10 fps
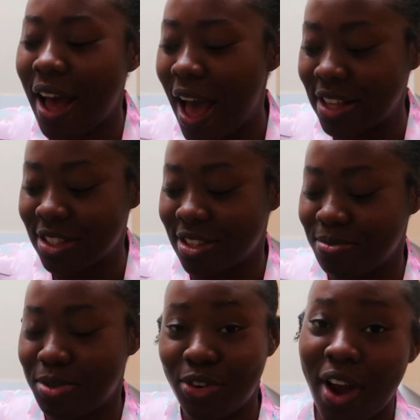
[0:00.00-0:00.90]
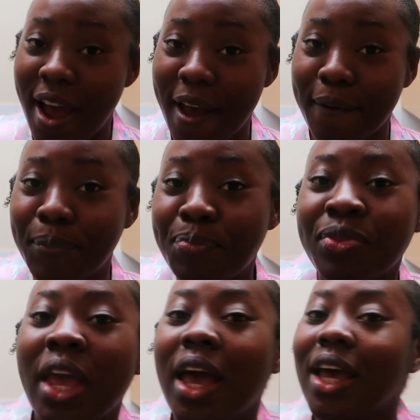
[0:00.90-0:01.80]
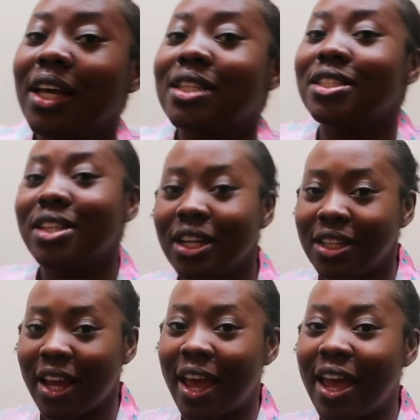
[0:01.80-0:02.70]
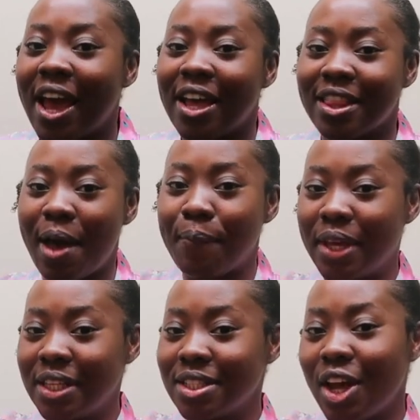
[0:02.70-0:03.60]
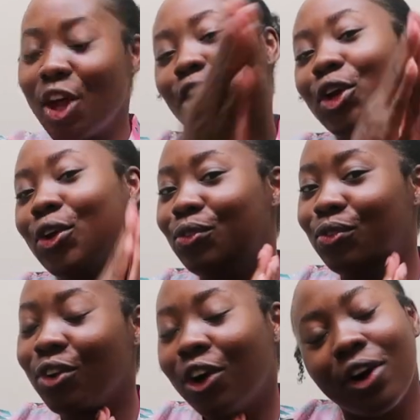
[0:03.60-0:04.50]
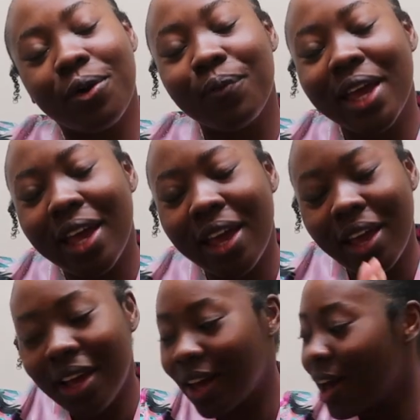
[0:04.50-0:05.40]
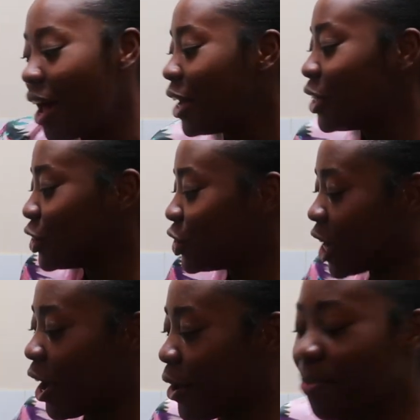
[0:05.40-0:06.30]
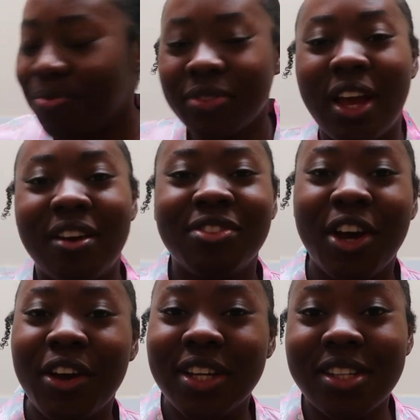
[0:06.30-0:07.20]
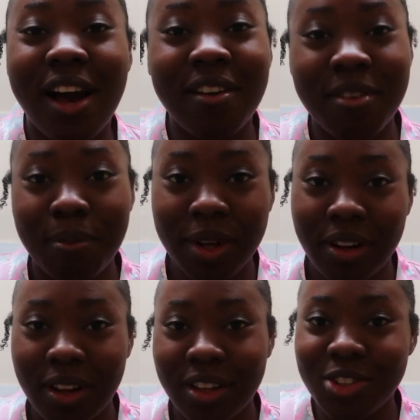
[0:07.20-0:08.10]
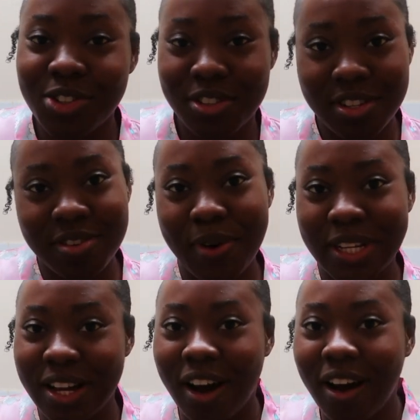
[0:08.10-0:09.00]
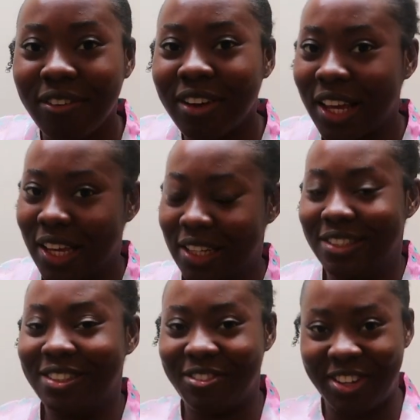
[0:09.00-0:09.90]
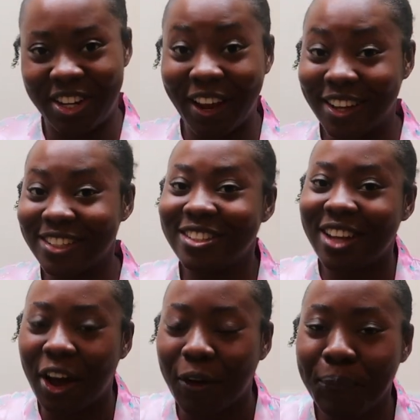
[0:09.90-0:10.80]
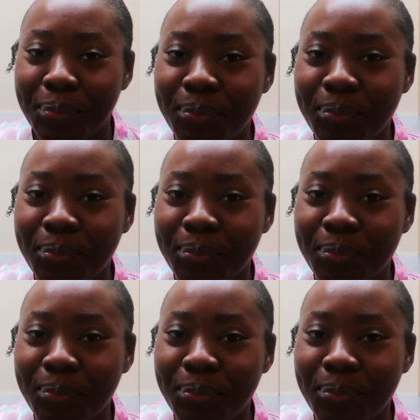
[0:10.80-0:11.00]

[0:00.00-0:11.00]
and subscribe. It's Sunday, that means a new vlog week. So, I've noticed I haven't been introducing myself in the videos, so